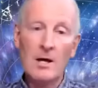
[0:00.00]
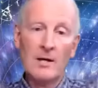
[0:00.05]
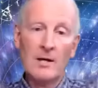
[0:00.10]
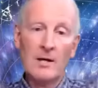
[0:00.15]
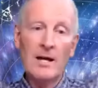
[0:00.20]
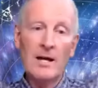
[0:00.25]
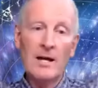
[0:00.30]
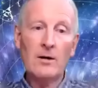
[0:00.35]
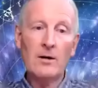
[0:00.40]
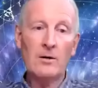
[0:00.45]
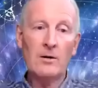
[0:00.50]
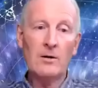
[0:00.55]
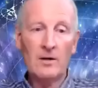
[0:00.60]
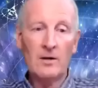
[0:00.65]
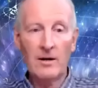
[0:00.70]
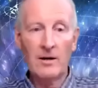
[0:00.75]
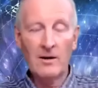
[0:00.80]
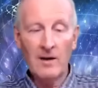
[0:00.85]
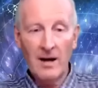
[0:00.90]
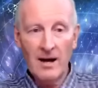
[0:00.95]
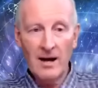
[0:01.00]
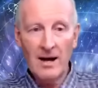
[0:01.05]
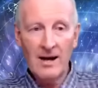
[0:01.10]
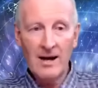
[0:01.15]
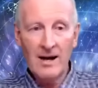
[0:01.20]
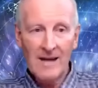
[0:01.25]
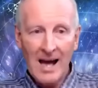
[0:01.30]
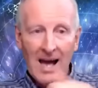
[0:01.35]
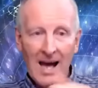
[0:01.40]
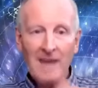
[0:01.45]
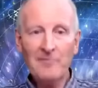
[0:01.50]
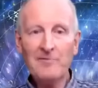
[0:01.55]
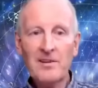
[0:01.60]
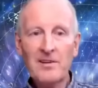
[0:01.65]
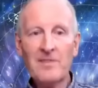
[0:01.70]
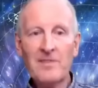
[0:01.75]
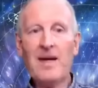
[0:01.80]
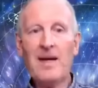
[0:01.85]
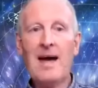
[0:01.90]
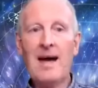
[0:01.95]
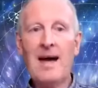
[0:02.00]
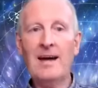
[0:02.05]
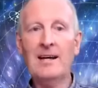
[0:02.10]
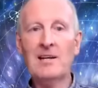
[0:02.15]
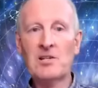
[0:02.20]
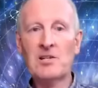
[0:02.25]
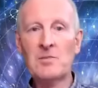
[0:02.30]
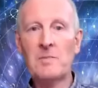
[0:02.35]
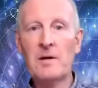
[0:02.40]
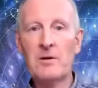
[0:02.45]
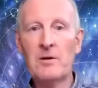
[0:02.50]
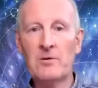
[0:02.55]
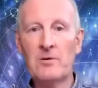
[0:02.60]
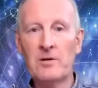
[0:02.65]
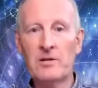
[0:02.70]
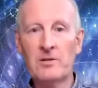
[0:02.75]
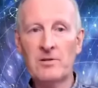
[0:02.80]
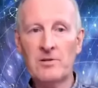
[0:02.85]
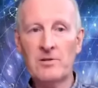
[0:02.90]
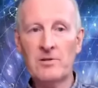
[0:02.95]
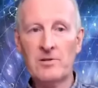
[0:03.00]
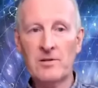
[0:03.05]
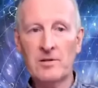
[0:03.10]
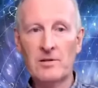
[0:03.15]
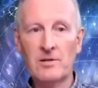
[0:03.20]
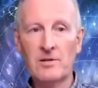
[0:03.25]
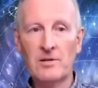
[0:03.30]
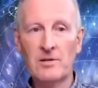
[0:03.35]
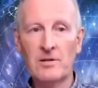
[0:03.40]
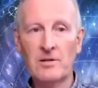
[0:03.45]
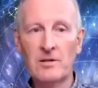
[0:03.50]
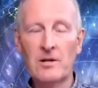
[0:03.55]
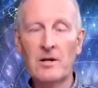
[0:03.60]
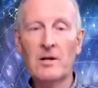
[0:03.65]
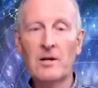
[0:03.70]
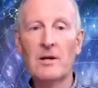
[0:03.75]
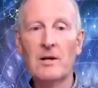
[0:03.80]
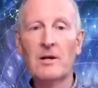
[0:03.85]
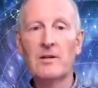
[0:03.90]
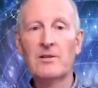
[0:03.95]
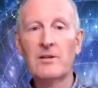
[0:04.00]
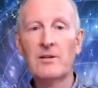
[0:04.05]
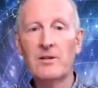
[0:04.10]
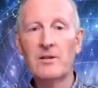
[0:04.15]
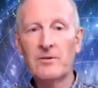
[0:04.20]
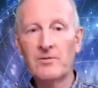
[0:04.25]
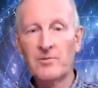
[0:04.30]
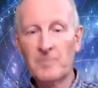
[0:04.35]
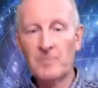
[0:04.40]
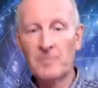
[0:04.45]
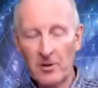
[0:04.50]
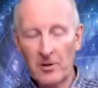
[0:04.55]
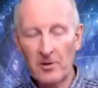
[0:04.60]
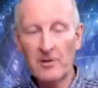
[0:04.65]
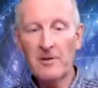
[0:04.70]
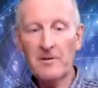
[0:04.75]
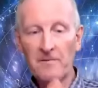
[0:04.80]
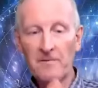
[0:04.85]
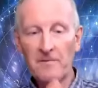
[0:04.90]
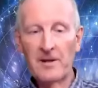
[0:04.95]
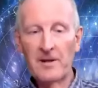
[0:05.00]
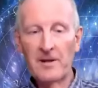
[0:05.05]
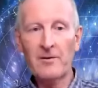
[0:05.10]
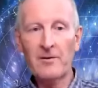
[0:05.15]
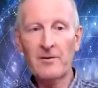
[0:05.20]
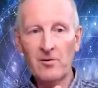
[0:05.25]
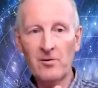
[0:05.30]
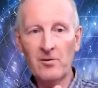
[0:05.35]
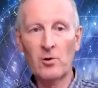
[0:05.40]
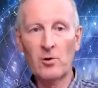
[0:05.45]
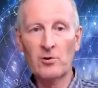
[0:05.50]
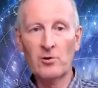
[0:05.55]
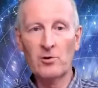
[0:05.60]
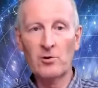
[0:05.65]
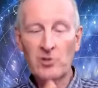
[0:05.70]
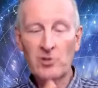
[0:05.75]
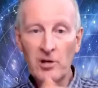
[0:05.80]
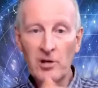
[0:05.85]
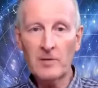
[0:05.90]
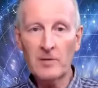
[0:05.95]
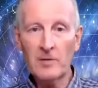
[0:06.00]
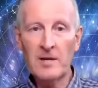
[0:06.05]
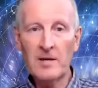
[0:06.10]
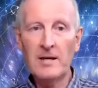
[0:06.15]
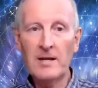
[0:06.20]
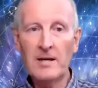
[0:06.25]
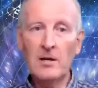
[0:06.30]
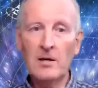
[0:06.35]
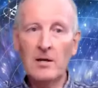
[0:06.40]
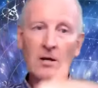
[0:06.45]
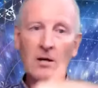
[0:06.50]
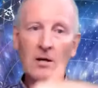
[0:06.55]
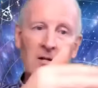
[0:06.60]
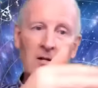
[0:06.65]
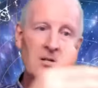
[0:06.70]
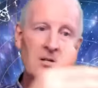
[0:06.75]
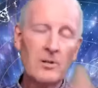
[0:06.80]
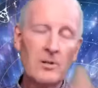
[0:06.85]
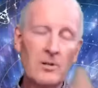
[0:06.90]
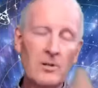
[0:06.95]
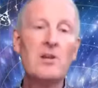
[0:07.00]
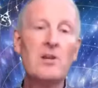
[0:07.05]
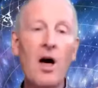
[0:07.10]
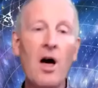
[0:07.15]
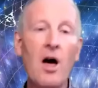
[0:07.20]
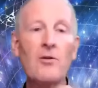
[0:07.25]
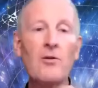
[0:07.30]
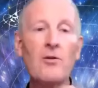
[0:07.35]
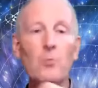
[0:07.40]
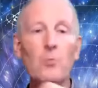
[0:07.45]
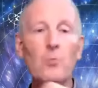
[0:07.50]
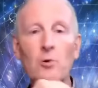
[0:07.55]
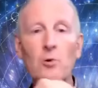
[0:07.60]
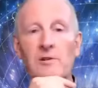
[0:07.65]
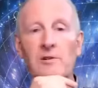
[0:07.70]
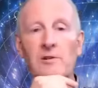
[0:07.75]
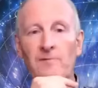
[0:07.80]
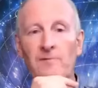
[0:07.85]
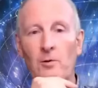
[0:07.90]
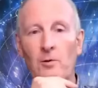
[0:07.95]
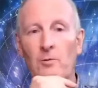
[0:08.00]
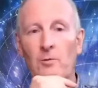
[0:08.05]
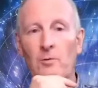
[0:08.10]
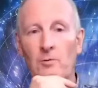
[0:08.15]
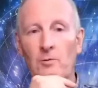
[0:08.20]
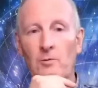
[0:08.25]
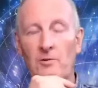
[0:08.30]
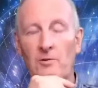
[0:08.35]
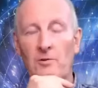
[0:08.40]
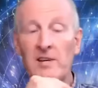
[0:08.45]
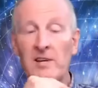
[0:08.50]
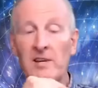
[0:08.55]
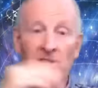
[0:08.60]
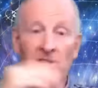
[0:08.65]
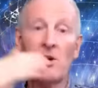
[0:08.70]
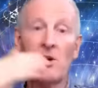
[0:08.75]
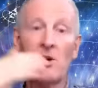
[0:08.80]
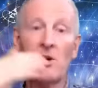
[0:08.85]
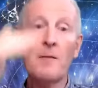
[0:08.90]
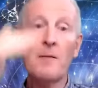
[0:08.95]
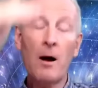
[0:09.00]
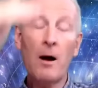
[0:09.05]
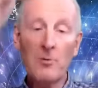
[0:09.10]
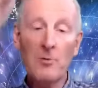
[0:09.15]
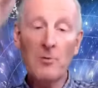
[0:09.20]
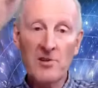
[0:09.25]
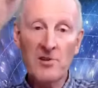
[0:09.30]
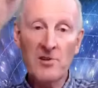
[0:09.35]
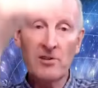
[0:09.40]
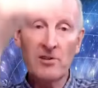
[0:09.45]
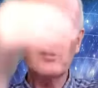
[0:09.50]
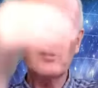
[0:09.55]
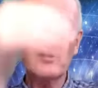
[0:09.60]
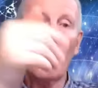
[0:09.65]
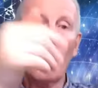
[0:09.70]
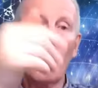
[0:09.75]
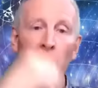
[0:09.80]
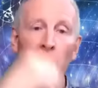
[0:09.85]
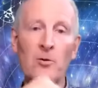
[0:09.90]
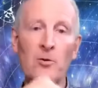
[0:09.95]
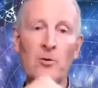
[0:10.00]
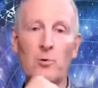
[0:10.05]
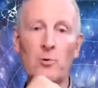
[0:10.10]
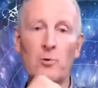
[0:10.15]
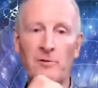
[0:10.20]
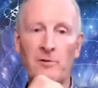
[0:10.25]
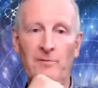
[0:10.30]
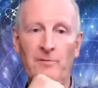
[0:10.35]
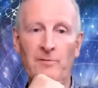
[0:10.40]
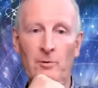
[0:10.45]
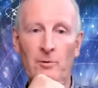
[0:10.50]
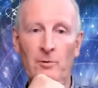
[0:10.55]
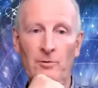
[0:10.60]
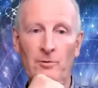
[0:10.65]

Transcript: now after that experience the spirit of the fear of the lord took me to another waterfall this time I was at the top of the waterfall